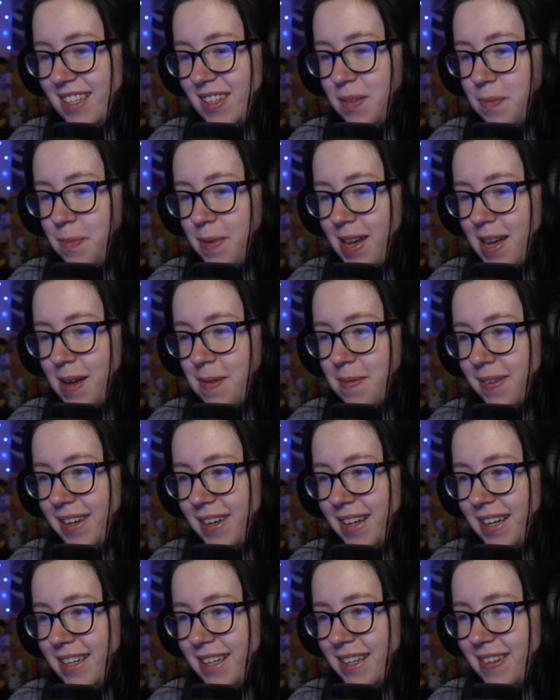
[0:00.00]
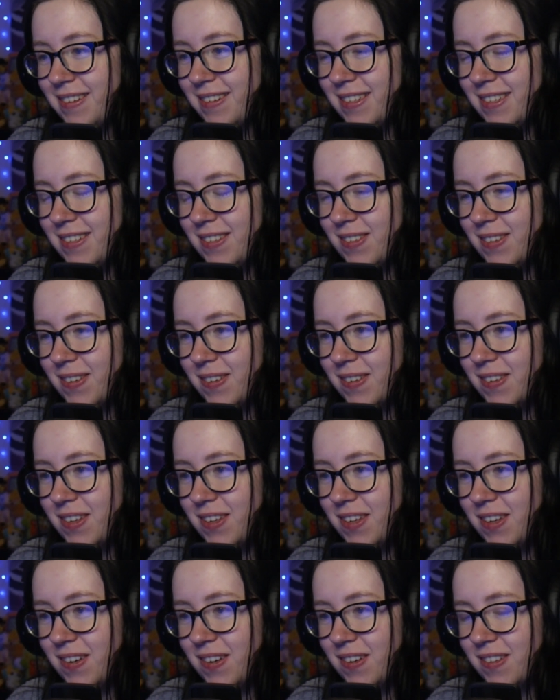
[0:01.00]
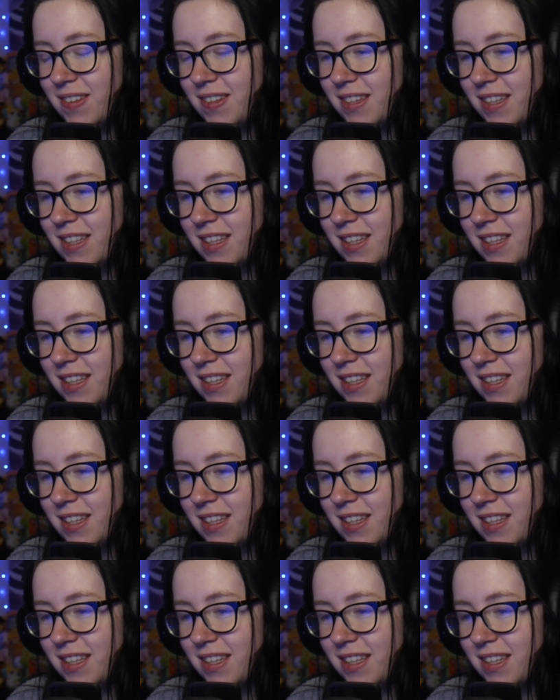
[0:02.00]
little baby. Oh, so cute.